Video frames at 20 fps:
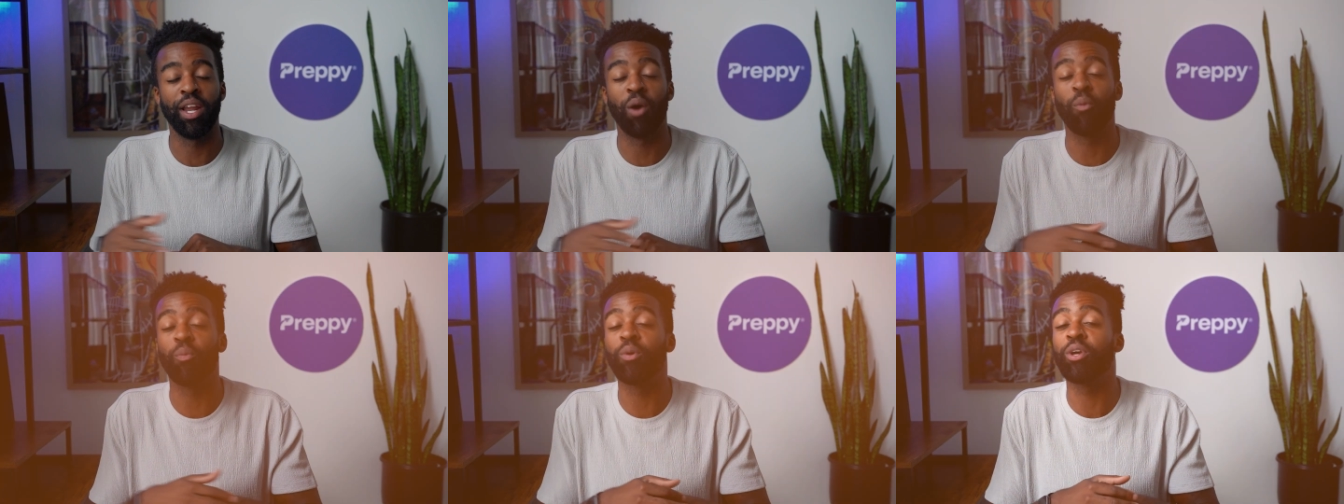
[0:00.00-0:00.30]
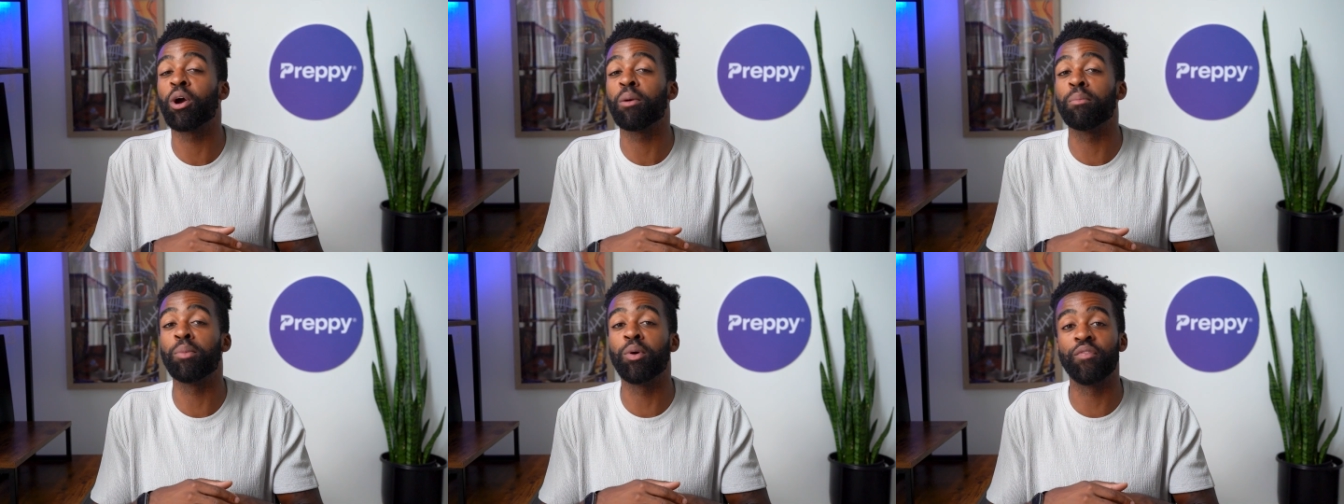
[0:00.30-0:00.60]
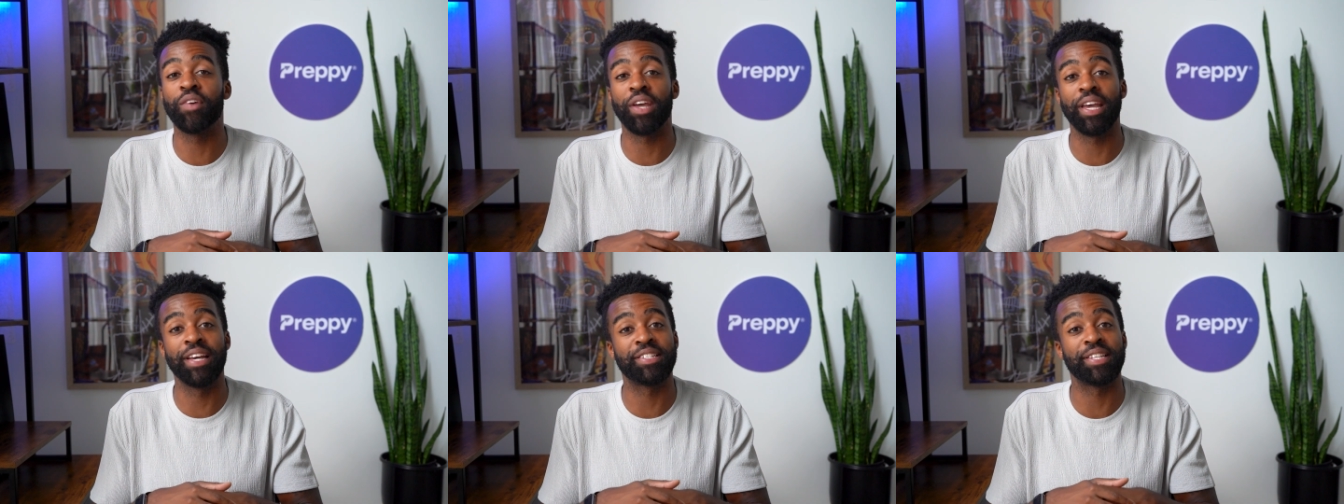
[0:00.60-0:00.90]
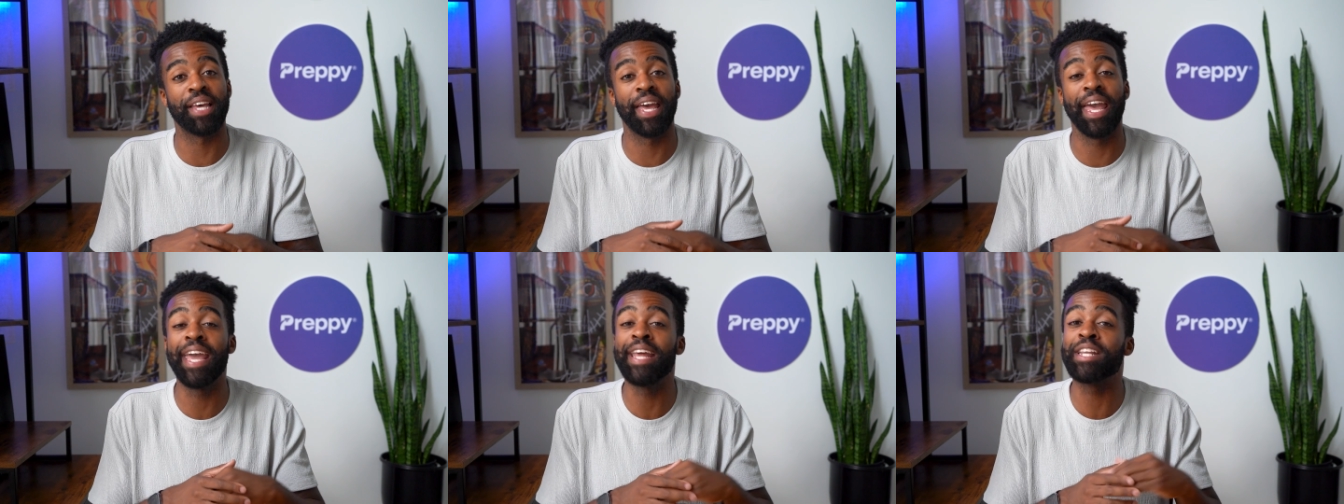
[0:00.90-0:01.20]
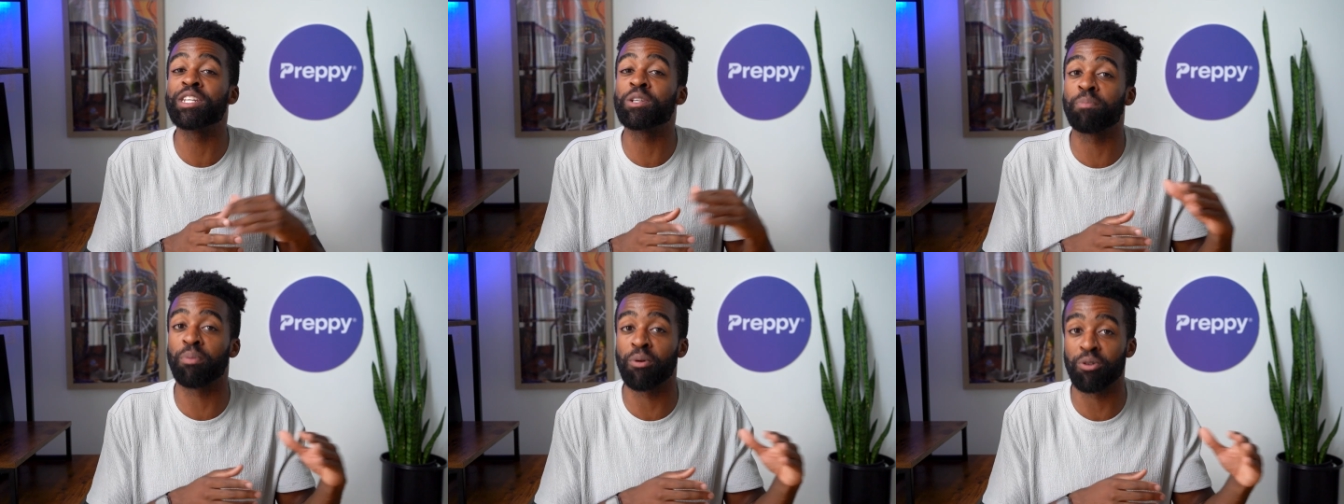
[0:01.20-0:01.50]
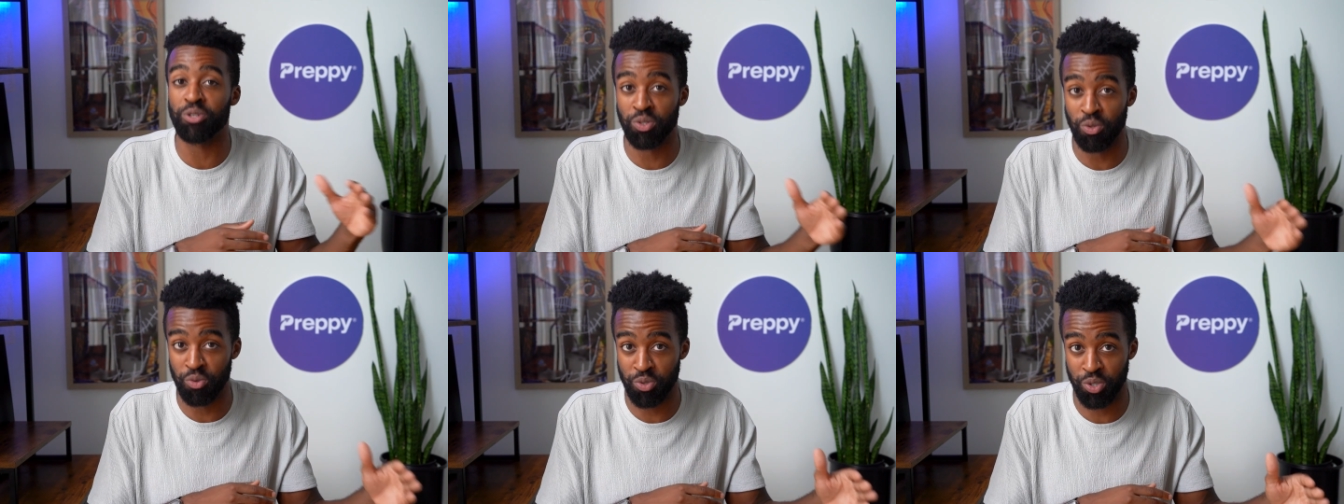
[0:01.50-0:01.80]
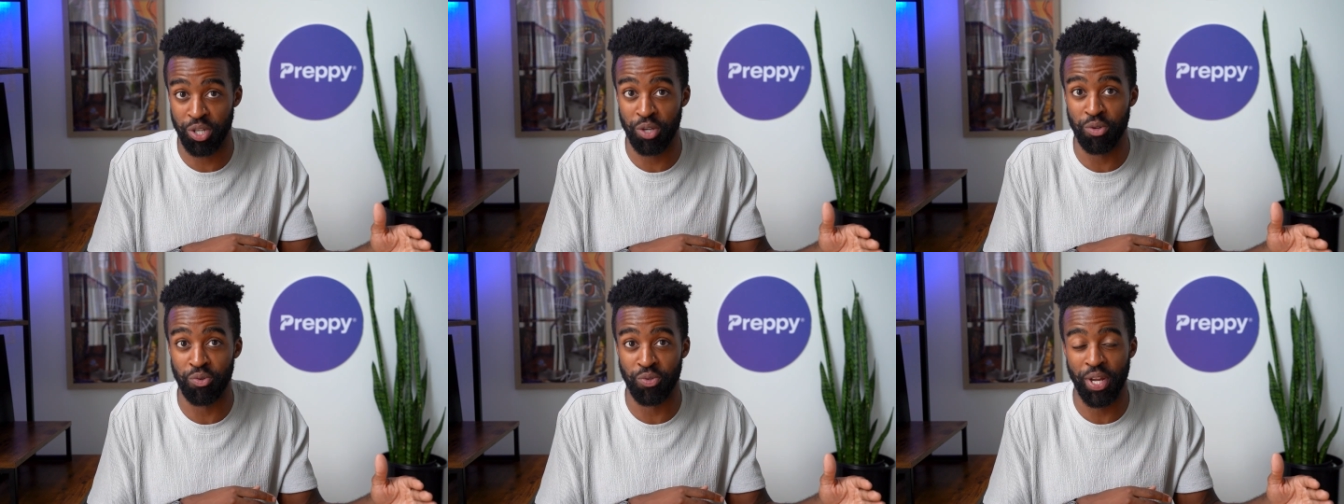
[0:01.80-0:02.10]
Now we are moving into interpersonal
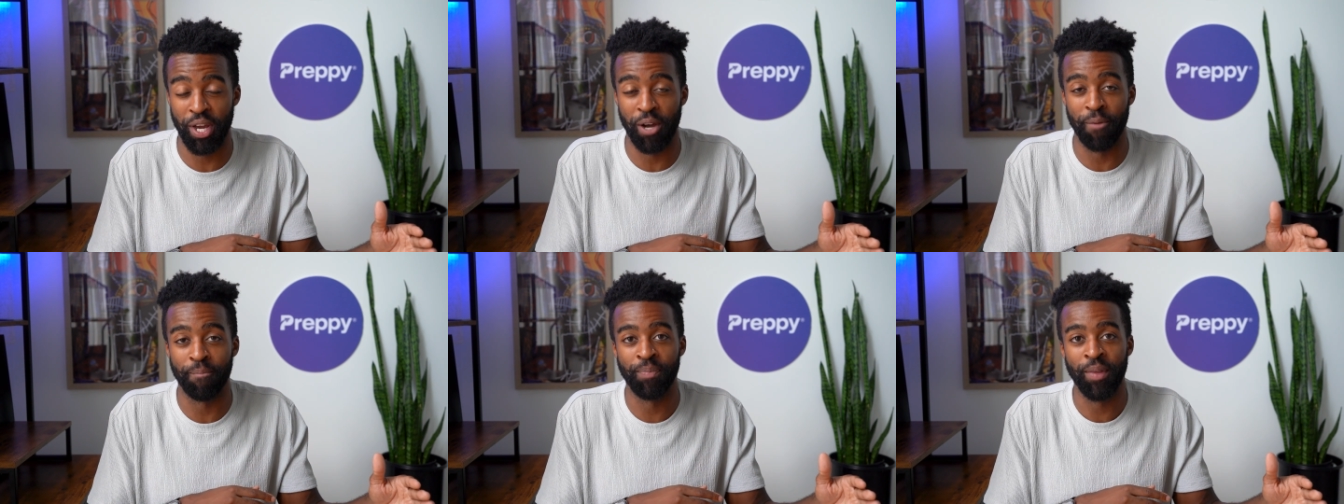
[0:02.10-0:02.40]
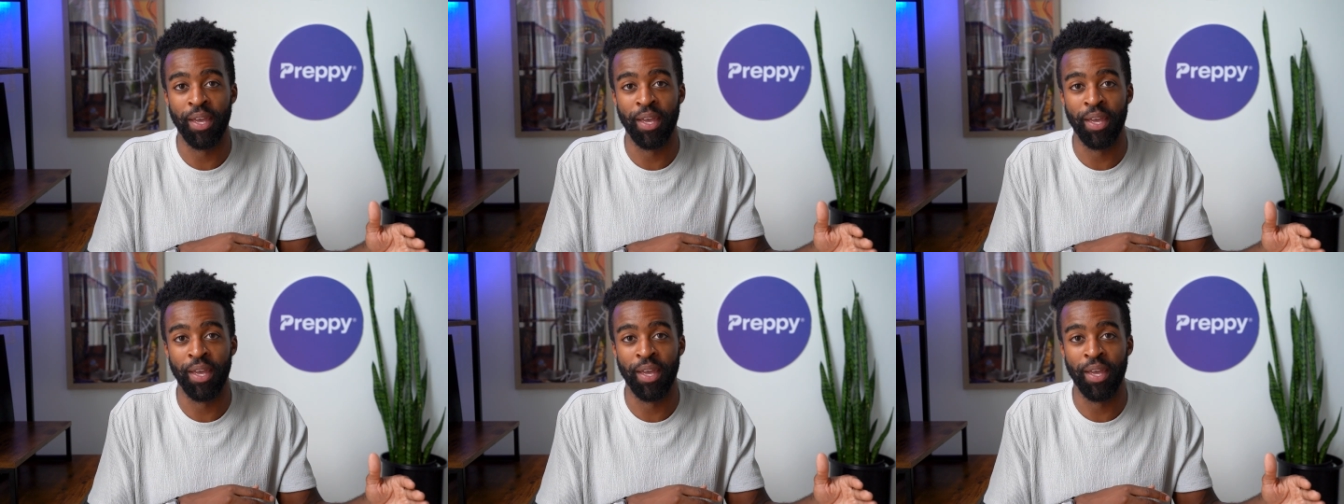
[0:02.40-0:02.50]
skills now.